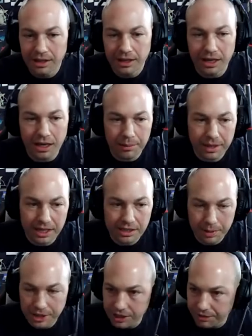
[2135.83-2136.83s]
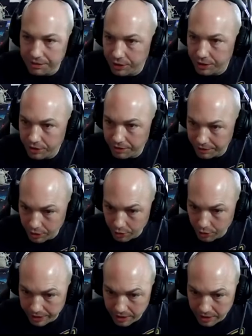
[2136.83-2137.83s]
especially if you're
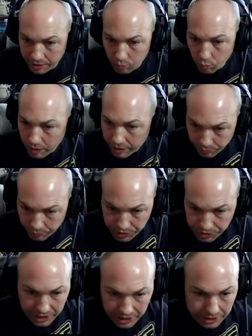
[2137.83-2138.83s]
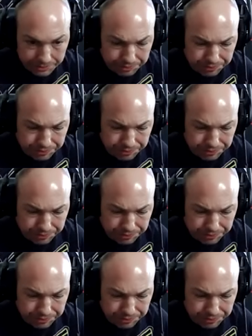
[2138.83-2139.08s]
going on one routine.